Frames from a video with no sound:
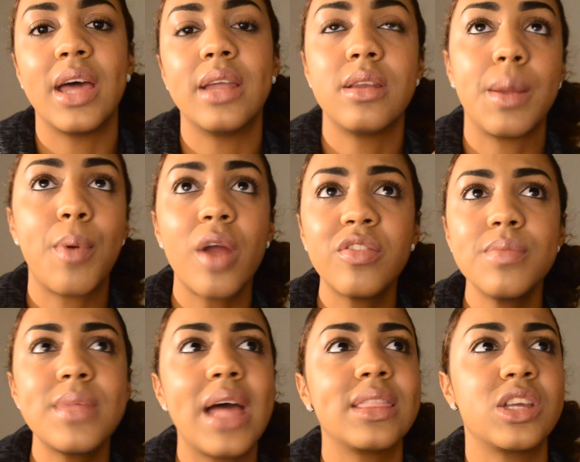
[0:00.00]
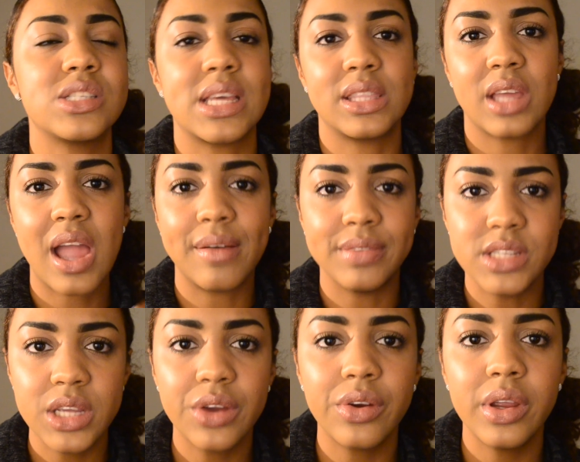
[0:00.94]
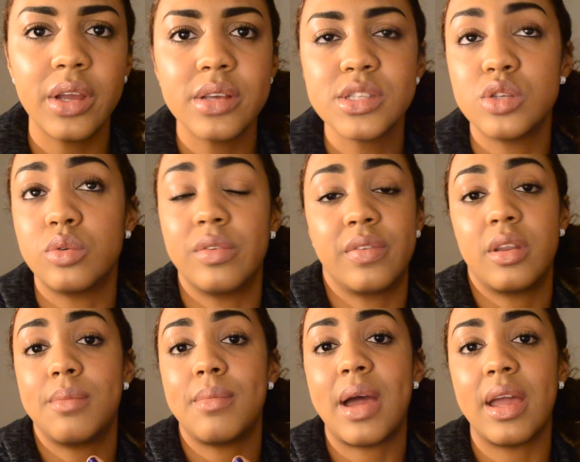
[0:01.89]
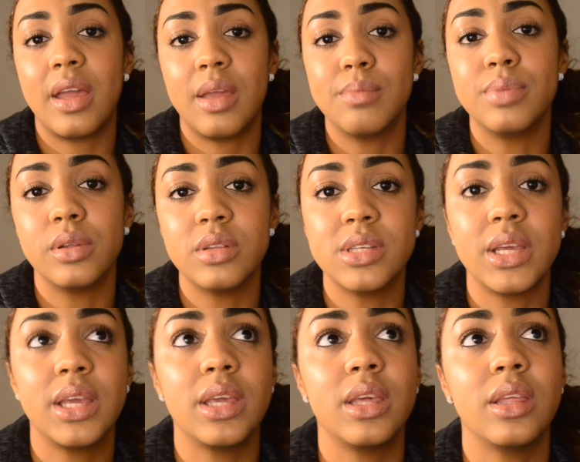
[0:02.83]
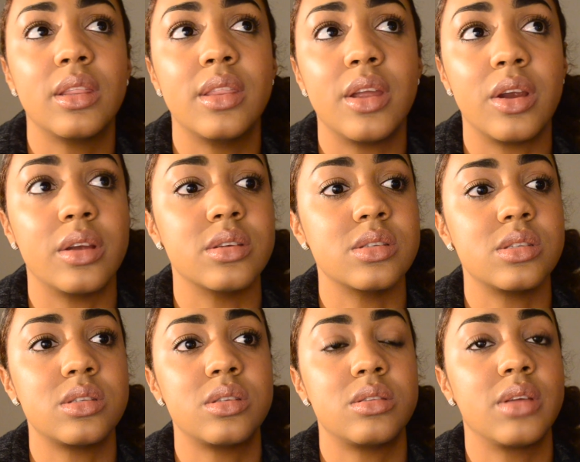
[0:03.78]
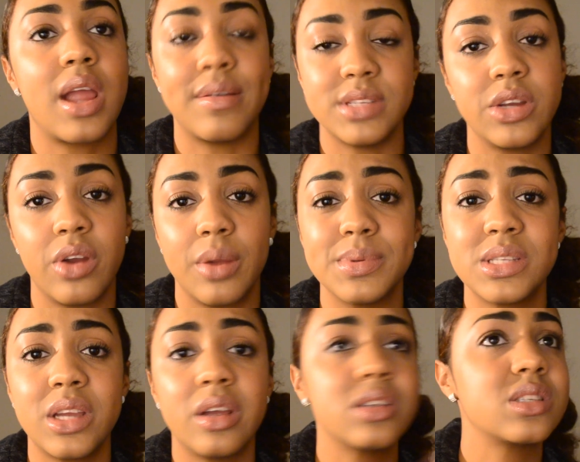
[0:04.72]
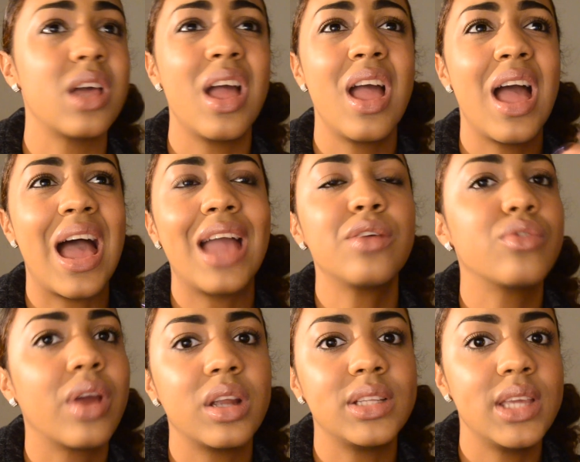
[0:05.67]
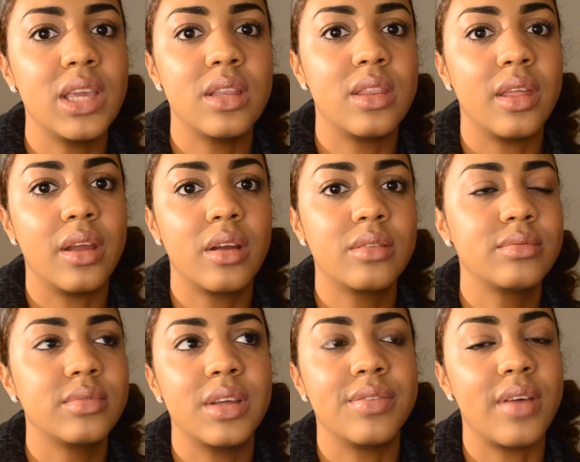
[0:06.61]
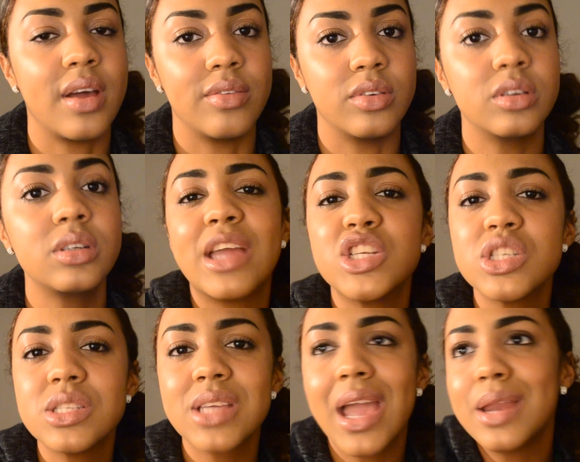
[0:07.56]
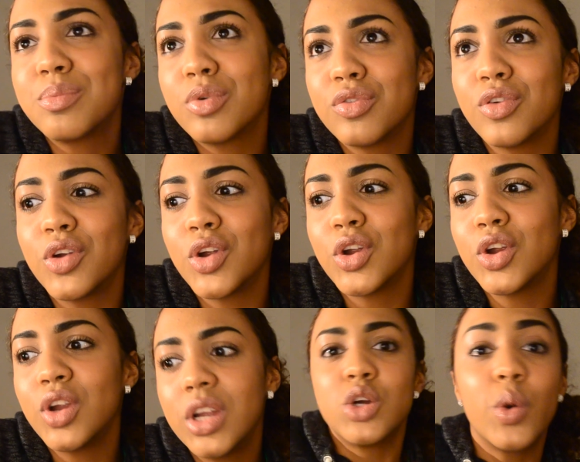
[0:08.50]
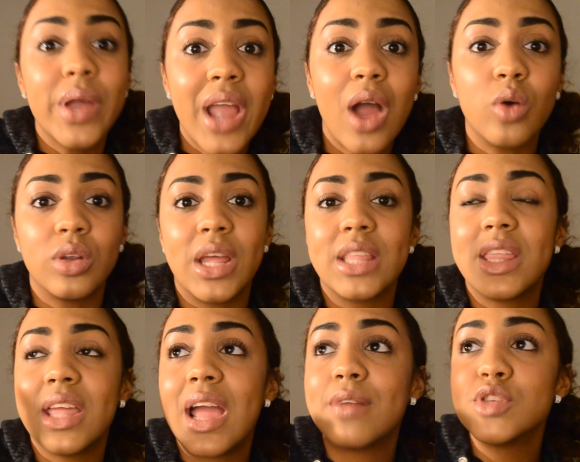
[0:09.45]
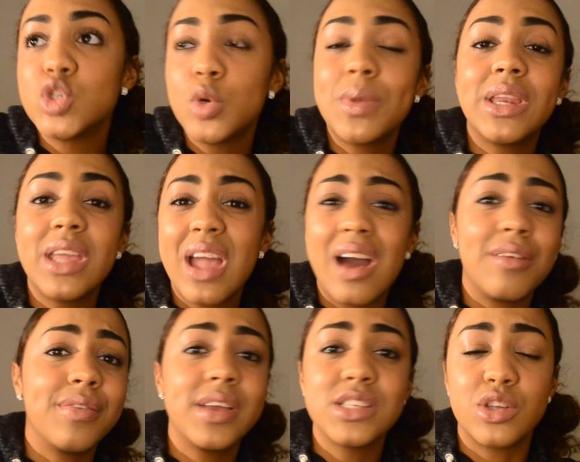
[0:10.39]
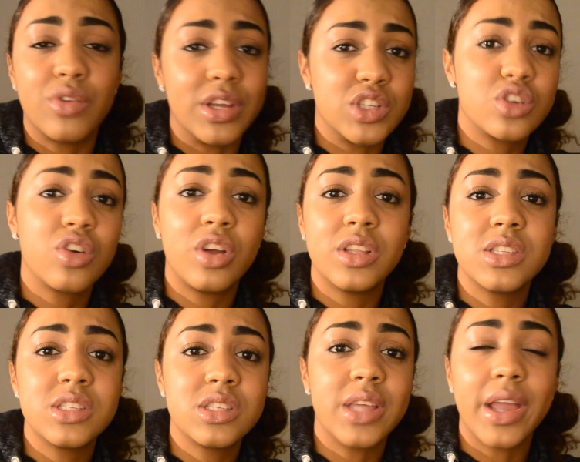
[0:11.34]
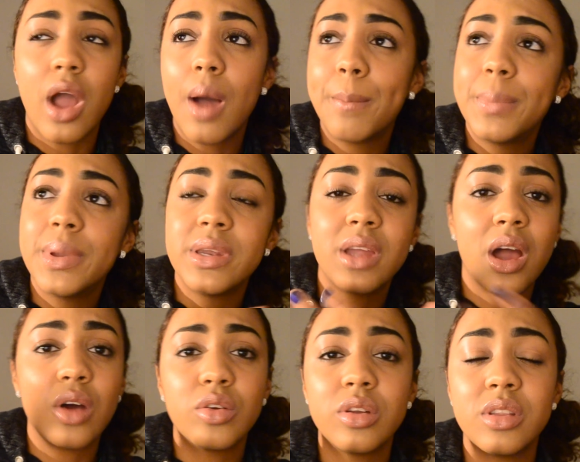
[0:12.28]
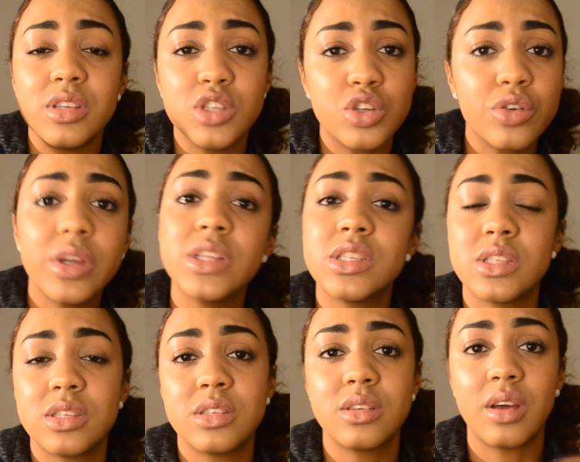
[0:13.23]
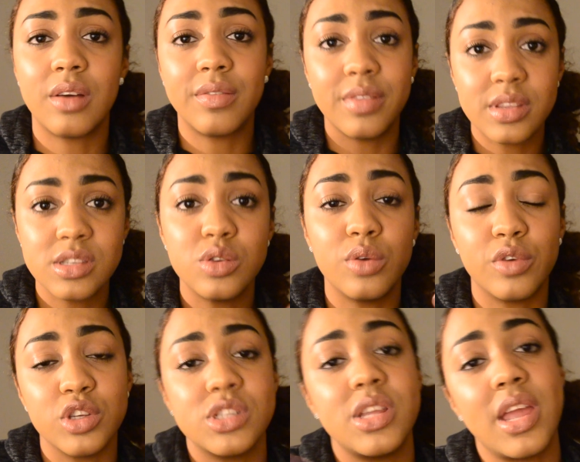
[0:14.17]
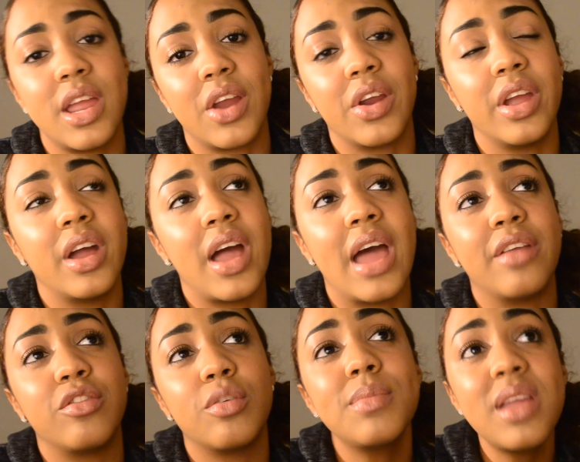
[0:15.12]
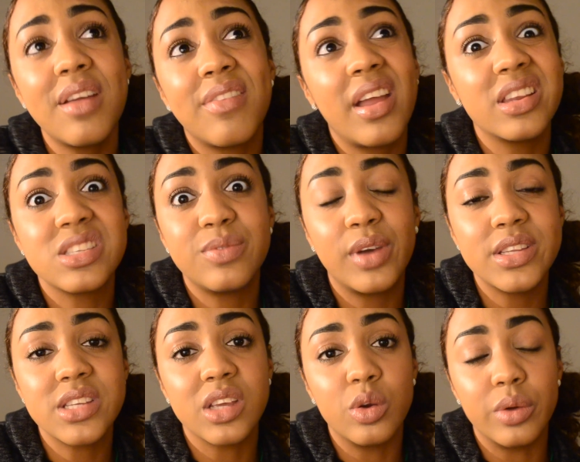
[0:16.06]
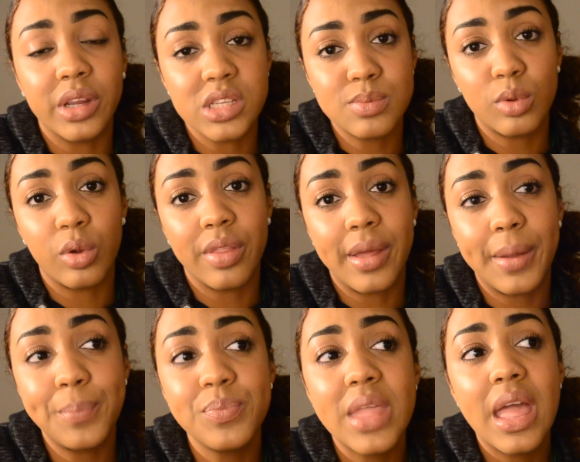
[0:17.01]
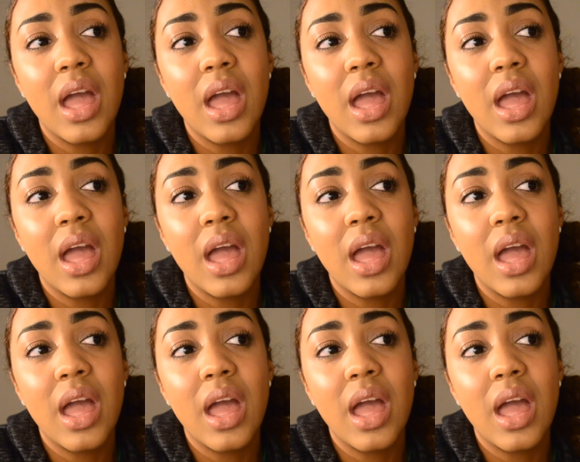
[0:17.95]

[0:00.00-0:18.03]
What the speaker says: And apart from that, there's like the cafeteria. So even in my building, there's the cafeteria upstairs. I rarely eat there, if ever. I just kind of prefer going out. Like, they have so many cafes and restaurants like up and down the streets of this university area, and for me, I find it's fun to go and explore them.